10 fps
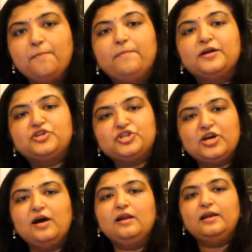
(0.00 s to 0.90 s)
but
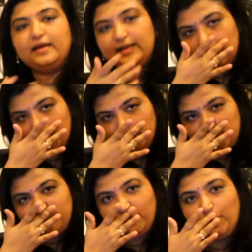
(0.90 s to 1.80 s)
shall include
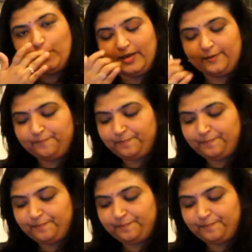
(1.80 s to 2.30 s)
the following.